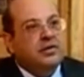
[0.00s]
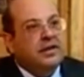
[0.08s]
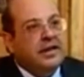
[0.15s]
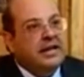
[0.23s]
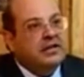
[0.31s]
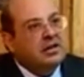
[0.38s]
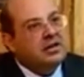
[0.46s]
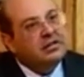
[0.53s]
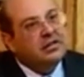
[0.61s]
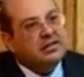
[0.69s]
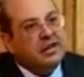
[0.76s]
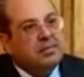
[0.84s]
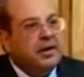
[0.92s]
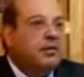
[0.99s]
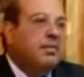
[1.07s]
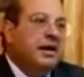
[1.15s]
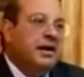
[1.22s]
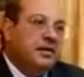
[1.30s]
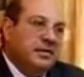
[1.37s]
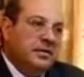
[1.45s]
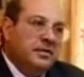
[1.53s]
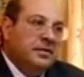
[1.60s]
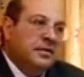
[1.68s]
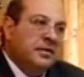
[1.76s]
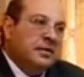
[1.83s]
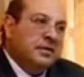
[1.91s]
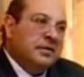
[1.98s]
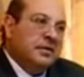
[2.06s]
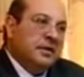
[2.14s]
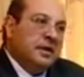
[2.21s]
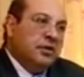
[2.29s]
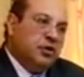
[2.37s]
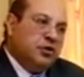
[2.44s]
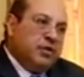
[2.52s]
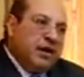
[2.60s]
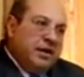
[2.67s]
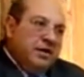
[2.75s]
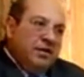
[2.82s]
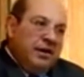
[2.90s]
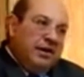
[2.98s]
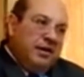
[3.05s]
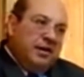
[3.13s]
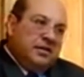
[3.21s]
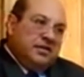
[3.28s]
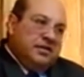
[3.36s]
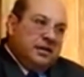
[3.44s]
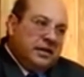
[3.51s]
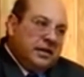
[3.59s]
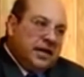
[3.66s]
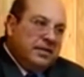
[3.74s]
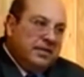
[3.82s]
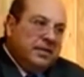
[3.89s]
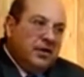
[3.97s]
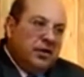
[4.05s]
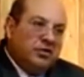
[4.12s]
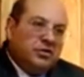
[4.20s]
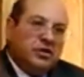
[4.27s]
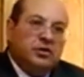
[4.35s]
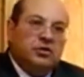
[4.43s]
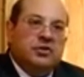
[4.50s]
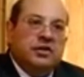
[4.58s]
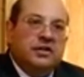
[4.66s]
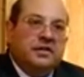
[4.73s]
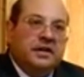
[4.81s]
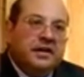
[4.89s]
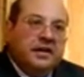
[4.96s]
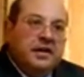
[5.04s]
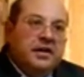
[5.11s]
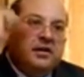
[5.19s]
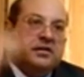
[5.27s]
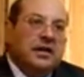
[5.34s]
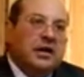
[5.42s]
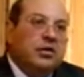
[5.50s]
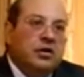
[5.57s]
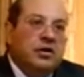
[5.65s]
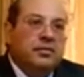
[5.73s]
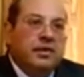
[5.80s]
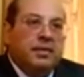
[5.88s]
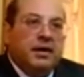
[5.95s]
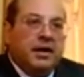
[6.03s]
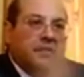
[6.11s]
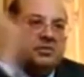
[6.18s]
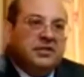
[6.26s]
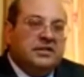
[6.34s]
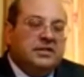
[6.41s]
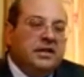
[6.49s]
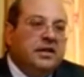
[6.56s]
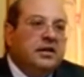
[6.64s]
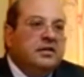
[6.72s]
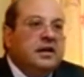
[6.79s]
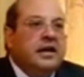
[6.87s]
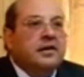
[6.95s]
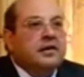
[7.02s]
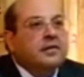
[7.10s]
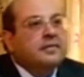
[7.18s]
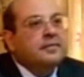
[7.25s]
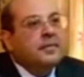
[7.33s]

of the nation is a separate matter. It was 21 years at the time of the Constitution, it is 18 years now, may become 16 years later.